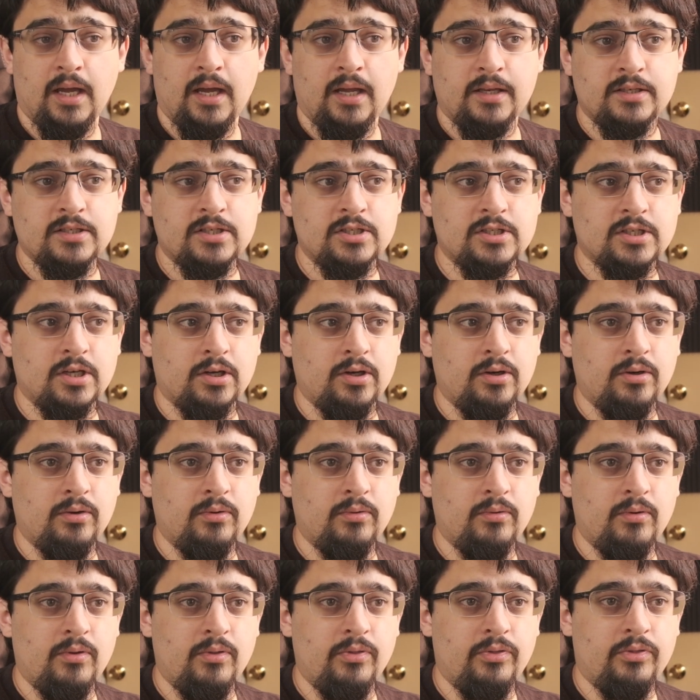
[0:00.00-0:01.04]
And
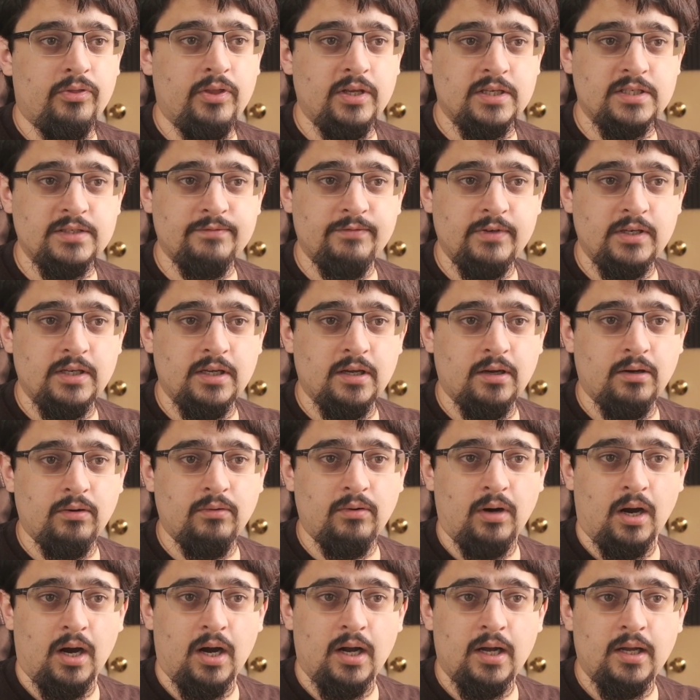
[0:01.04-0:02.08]
so this
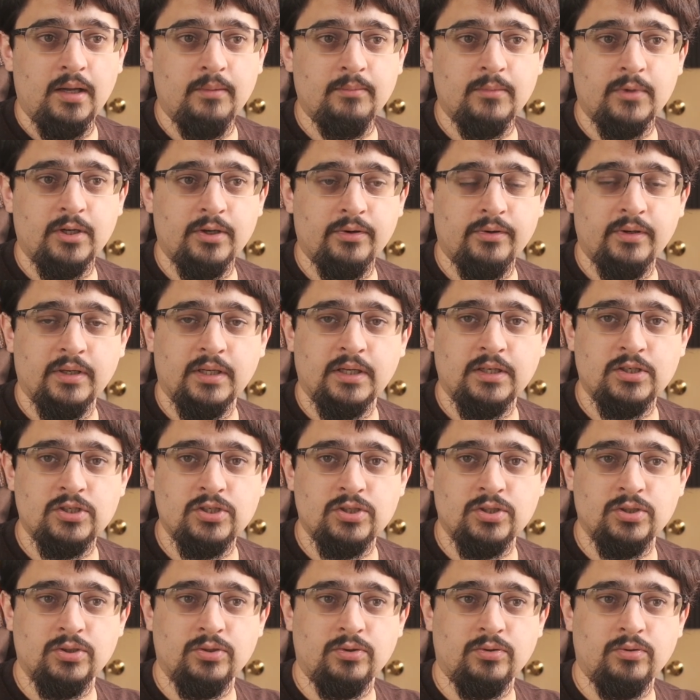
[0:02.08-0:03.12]
video I'm going
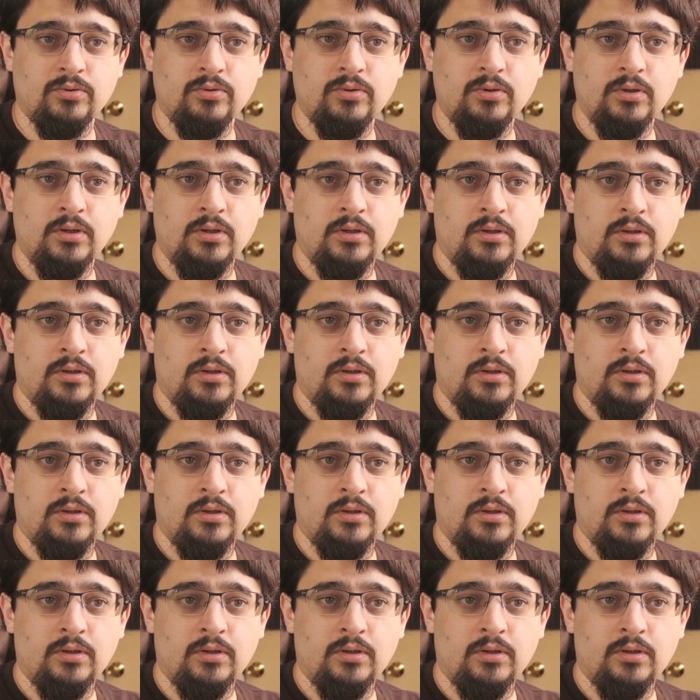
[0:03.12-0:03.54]
to